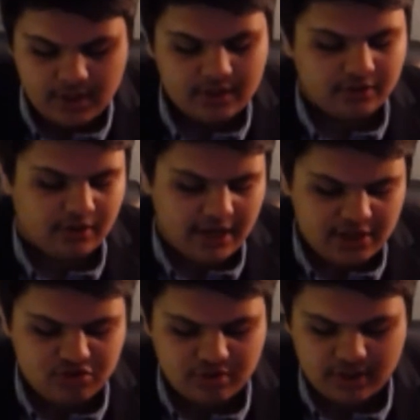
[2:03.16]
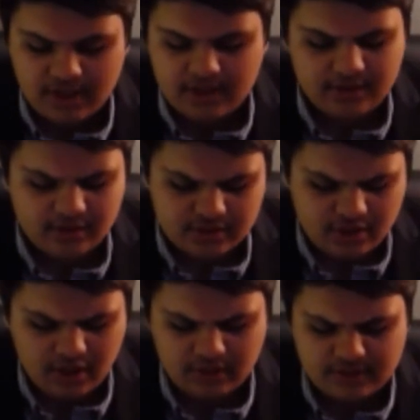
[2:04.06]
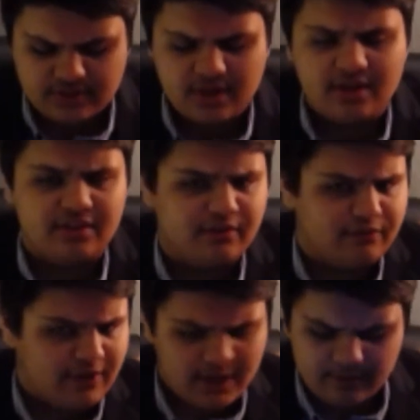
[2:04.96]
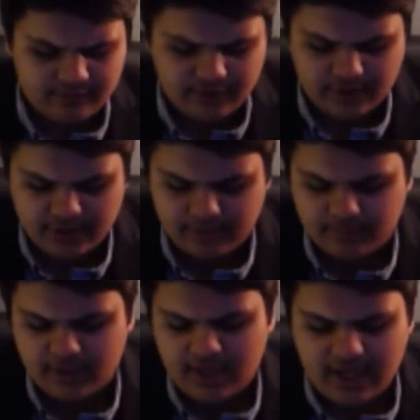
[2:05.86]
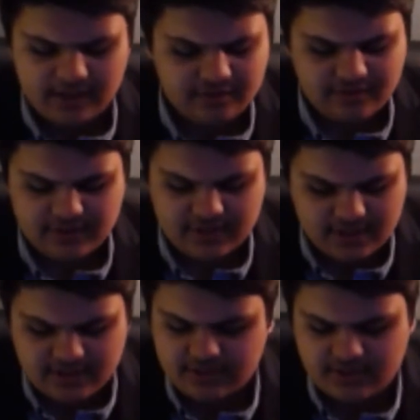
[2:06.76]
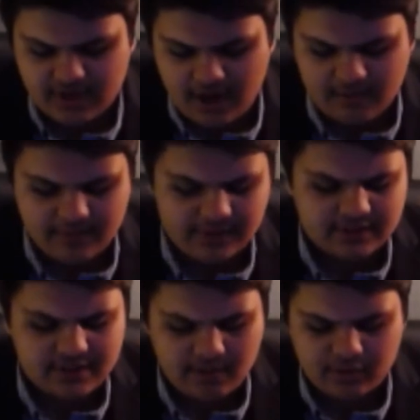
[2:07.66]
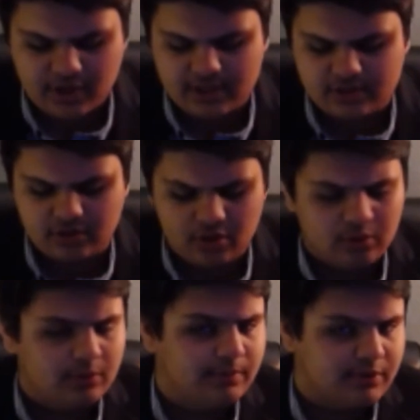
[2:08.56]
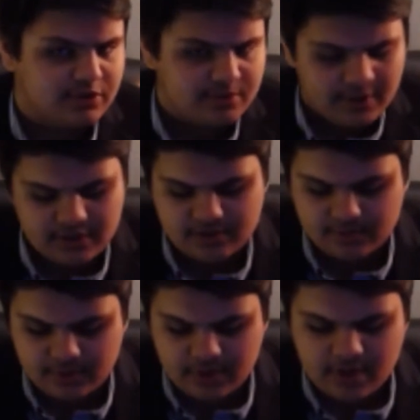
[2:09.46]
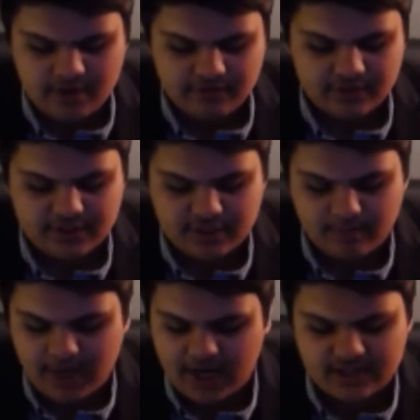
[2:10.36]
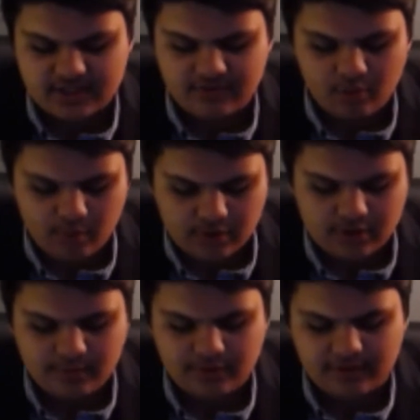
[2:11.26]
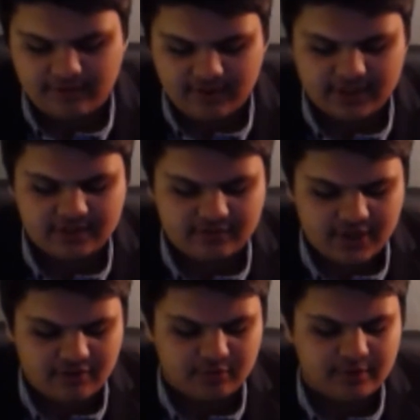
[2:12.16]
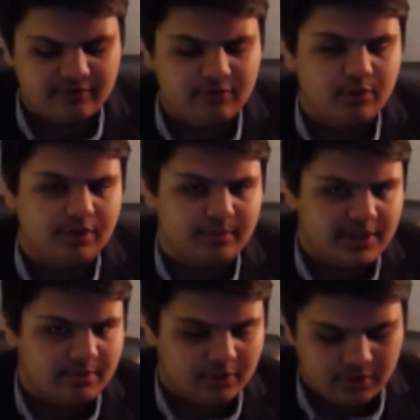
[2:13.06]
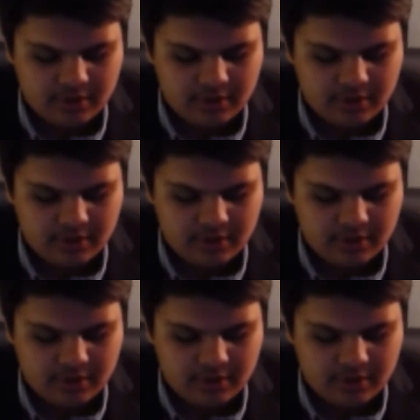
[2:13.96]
Their hatred, their intolerance, their venom for him. And if it doesn't stop, then the Democrats alone will be responsible for the demise of a workable and effective government for the people.